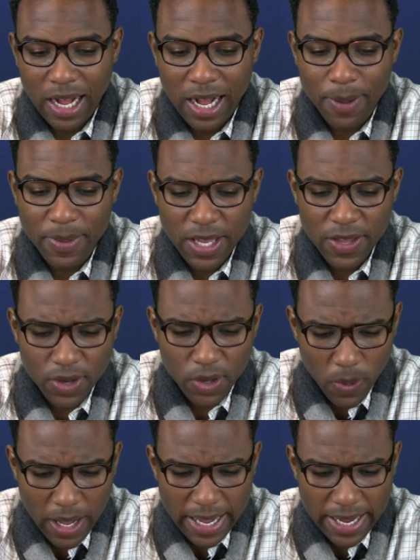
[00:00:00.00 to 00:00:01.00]
Either
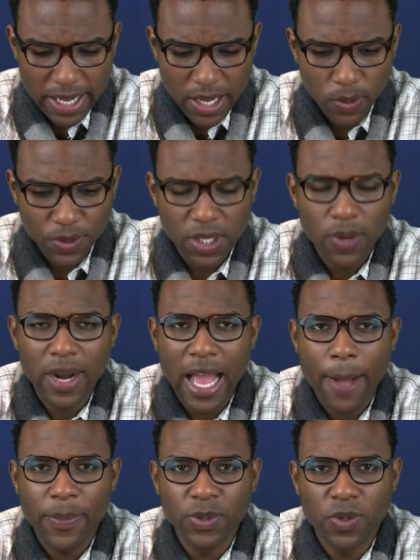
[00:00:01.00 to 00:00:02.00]
way, we'll see what
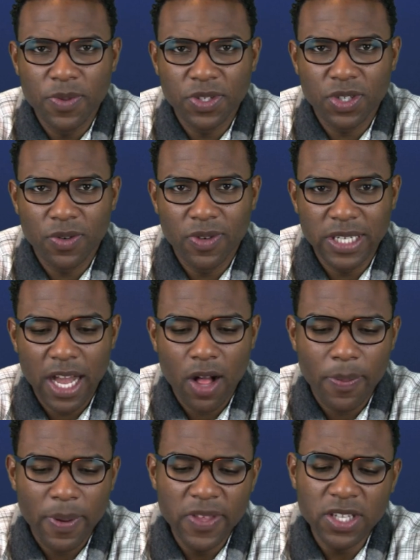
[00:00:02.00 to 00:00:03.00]
happens with Mr.
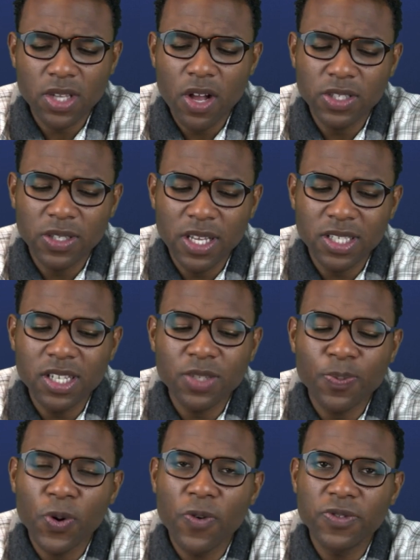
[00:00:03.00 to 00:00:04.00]
Radel. But this is
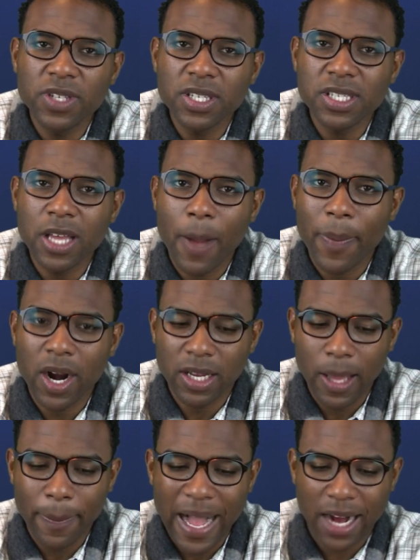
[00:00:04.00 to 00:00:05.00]
a part of
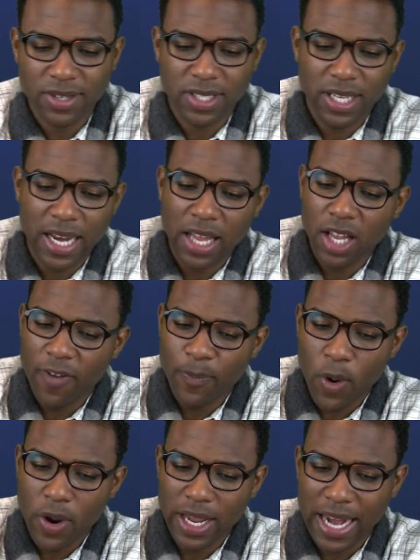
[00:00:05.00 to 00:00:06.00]
the hypocrisy, and I love
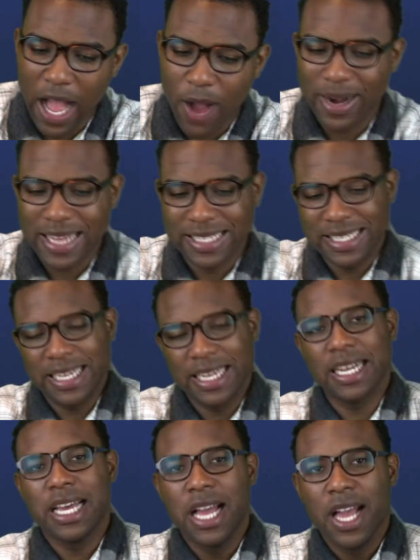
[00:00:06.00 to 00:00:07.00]
pointing it out when I see
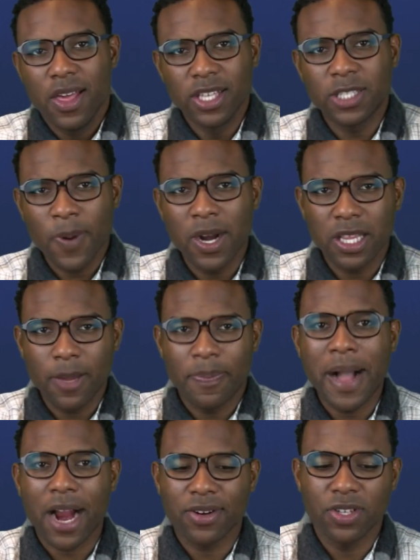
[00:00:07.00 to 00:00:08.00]
it. This is part of the
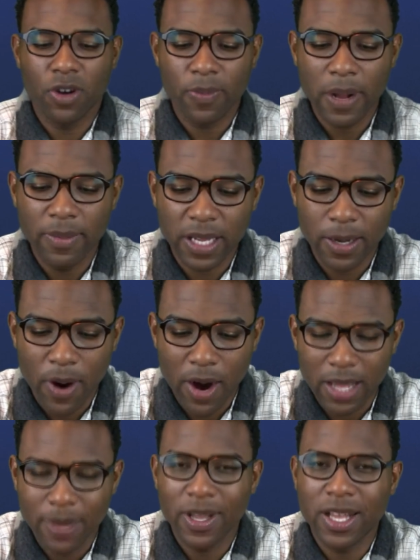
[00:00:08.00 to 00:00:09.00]
hypocrisy in the Republican
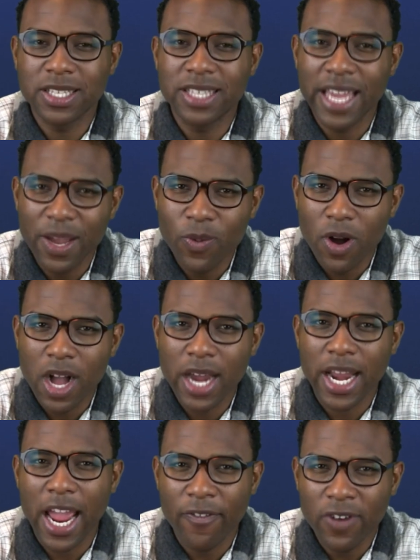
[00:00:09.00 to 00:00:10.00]
Party, because they
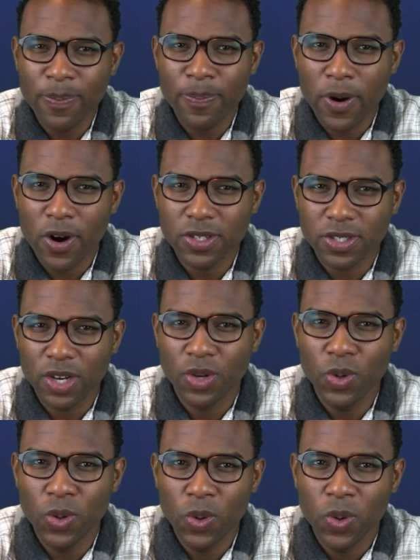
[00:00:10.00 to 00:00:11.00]
want every person
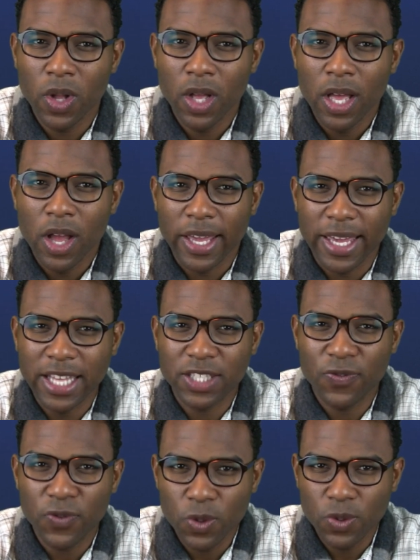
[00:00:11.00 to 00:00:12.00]
who
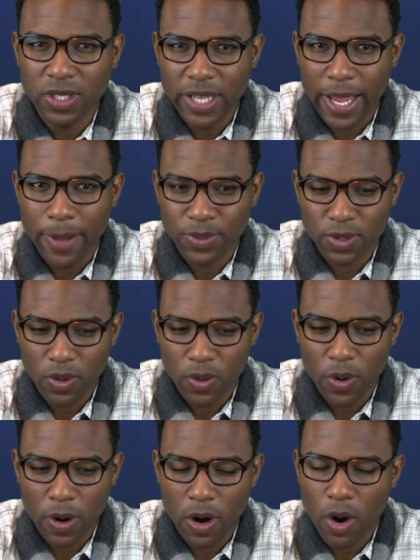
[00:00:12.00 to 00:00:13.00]
gets food stamps
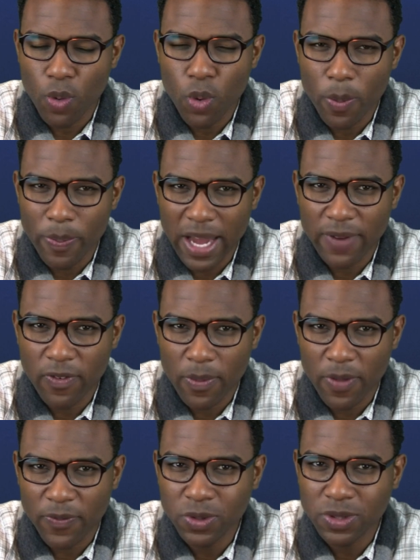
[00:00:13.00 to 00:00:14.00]
or who benefit
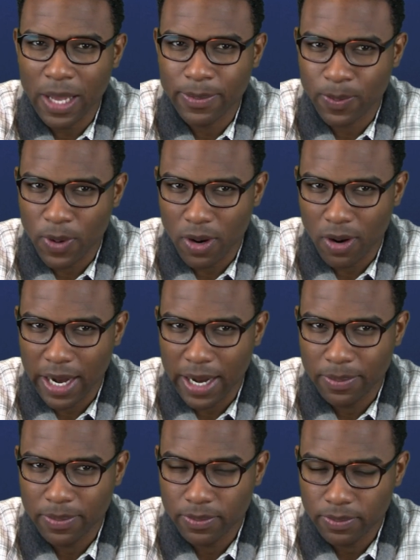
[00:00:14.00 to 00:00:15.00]
from the food stamps
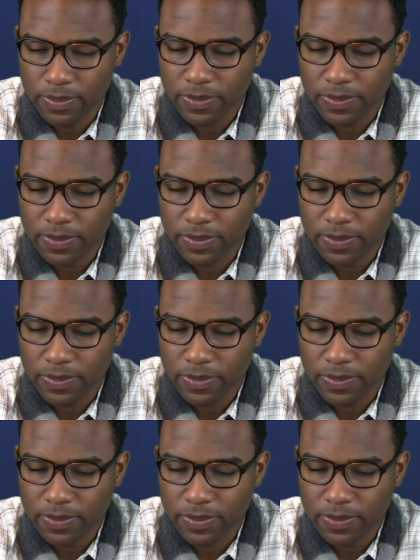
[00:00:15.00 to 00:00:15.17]
program